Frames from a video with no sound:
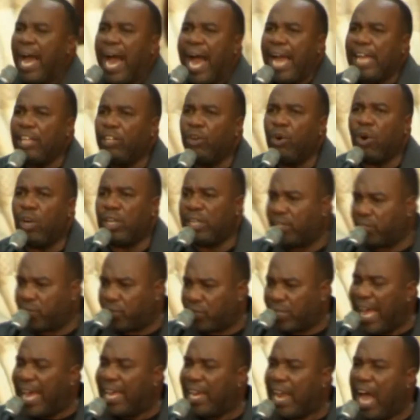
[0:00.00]
I don't
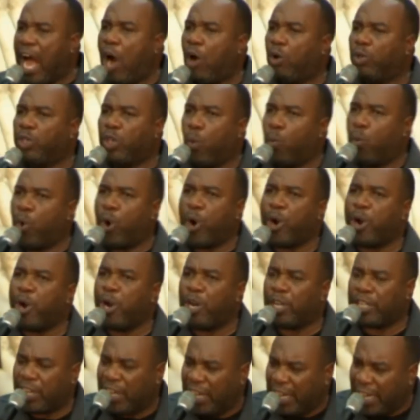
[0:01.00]
understand how the
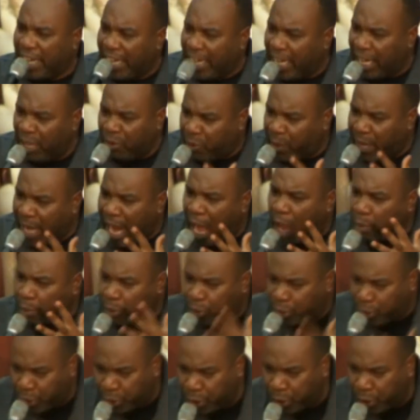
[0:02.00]
world could live
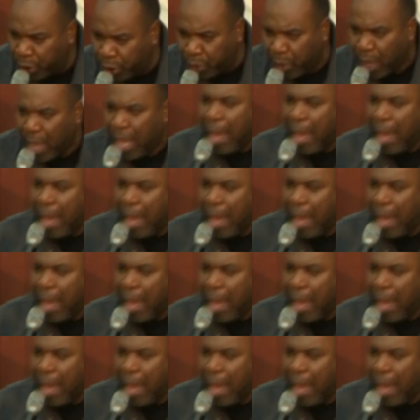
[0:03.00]
without you.